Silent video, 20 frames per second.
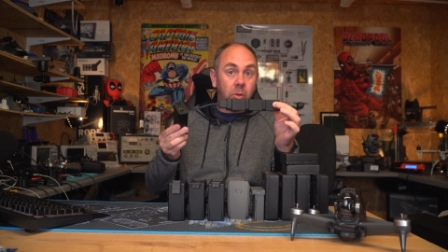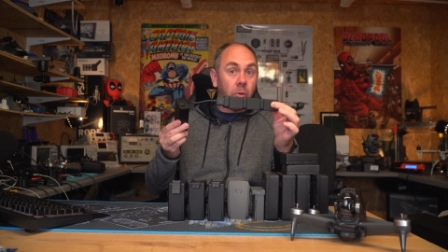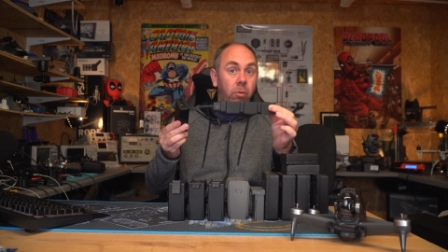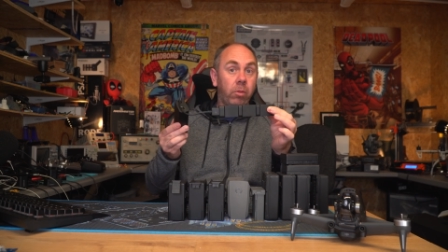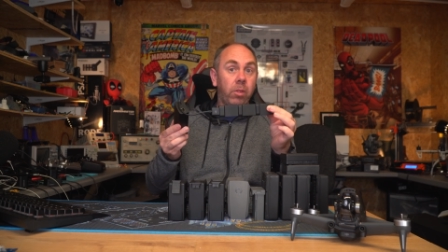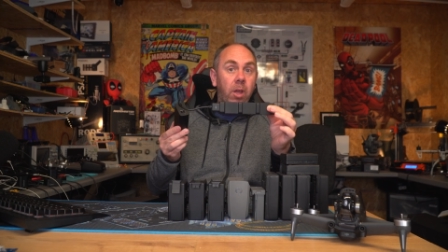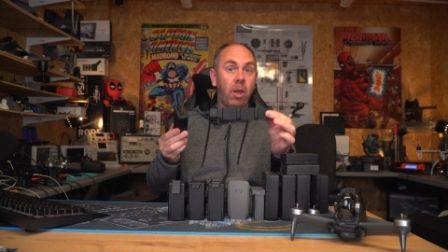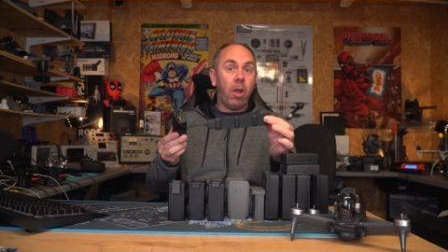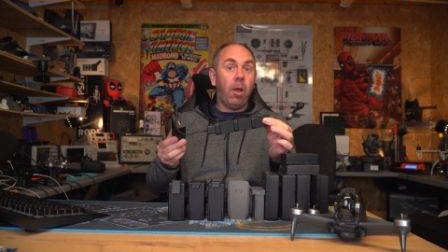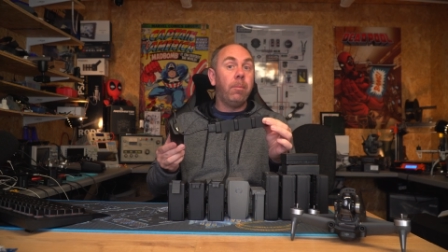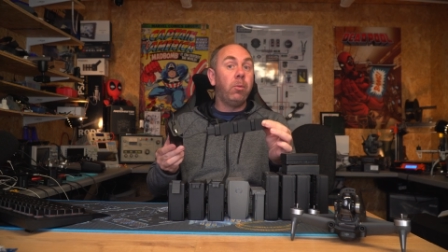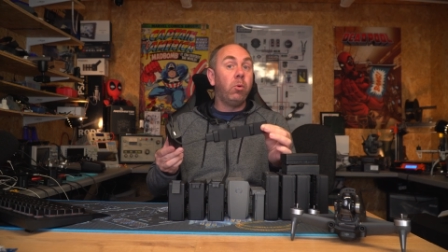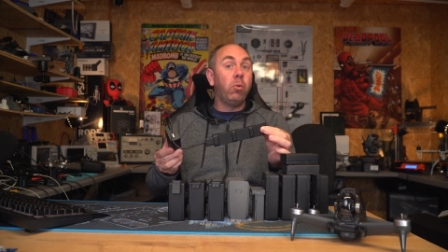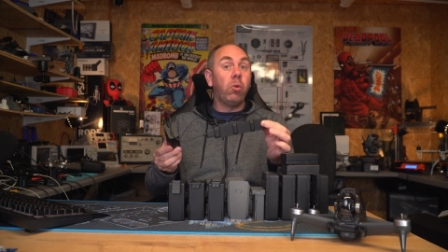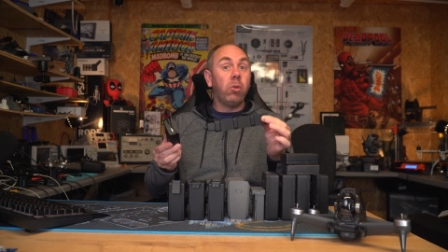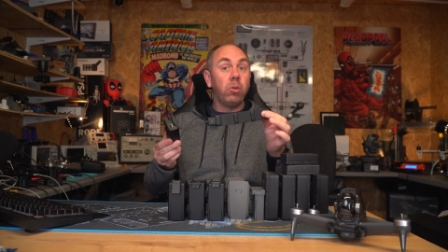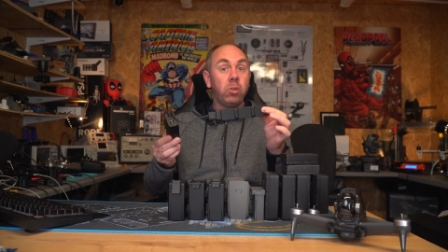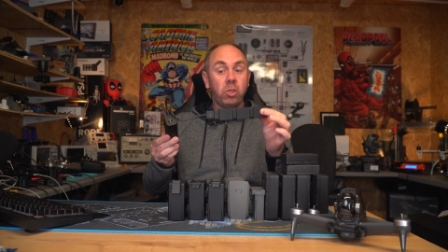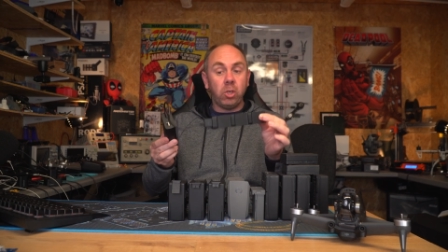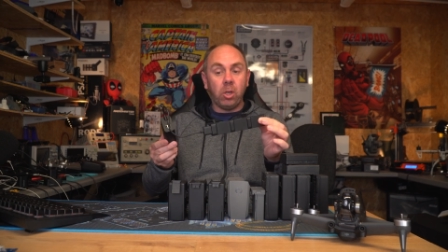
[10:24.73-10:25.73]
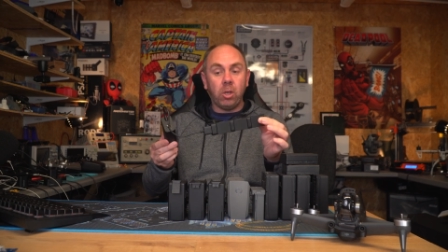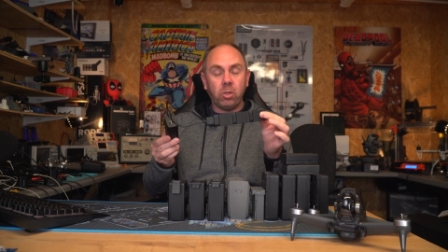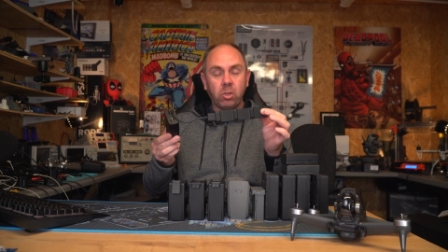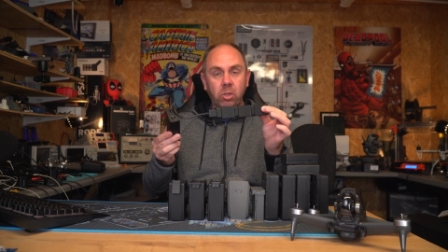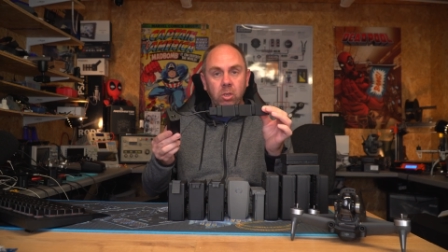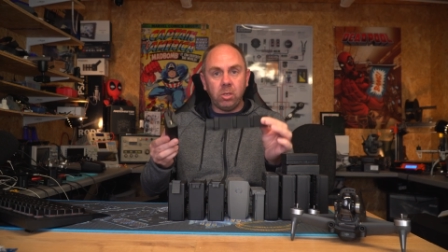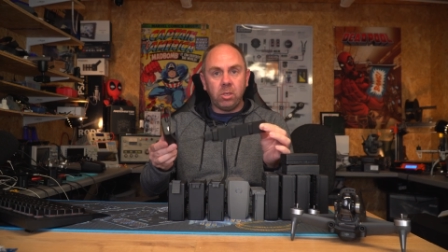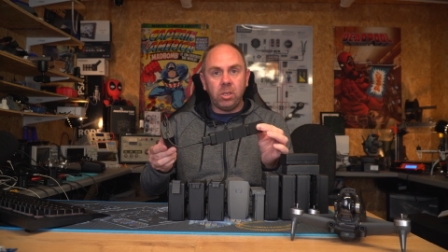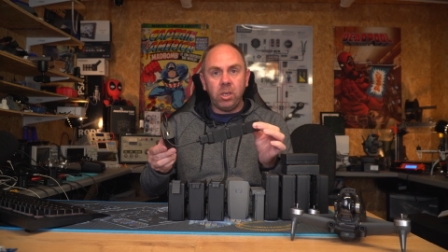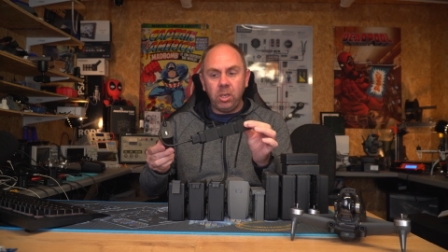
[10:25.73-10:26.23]
on the hub or on charge
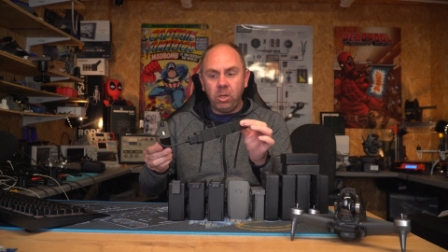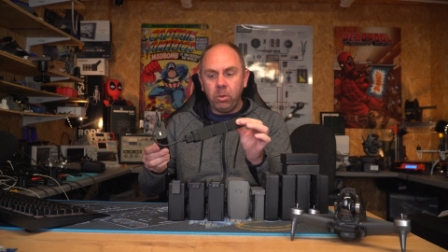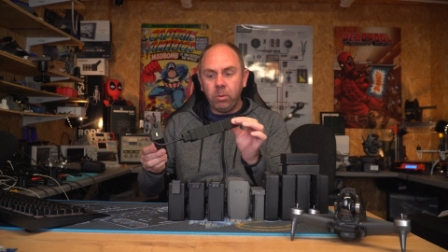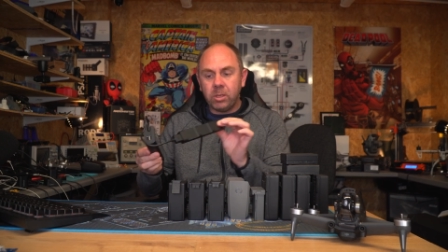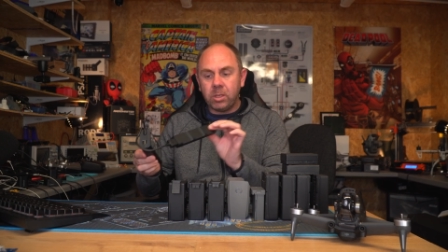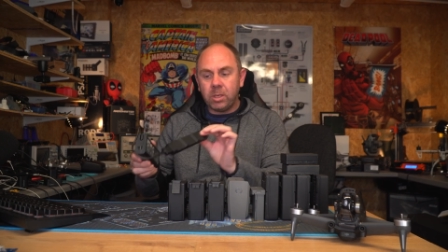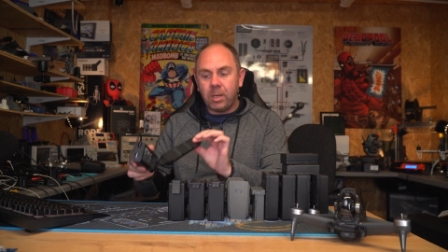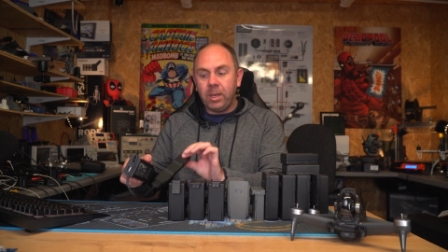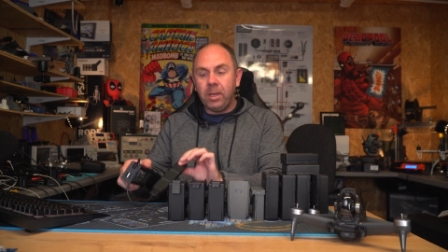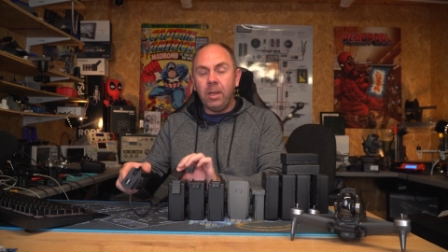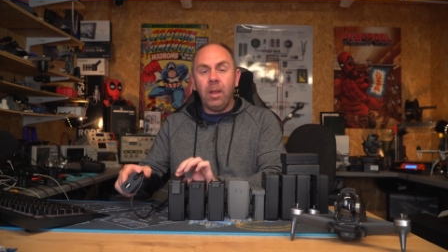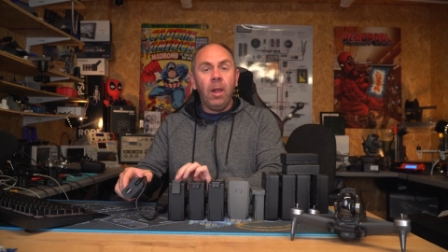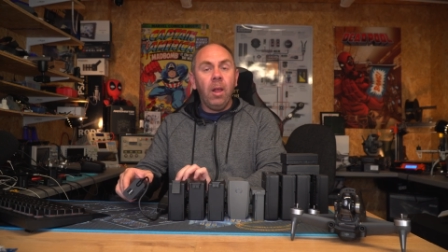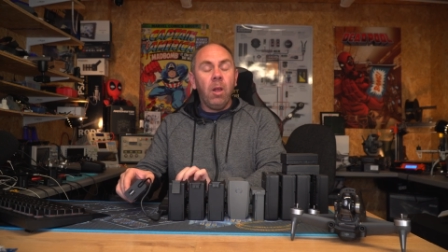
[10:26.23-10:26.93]
continuously.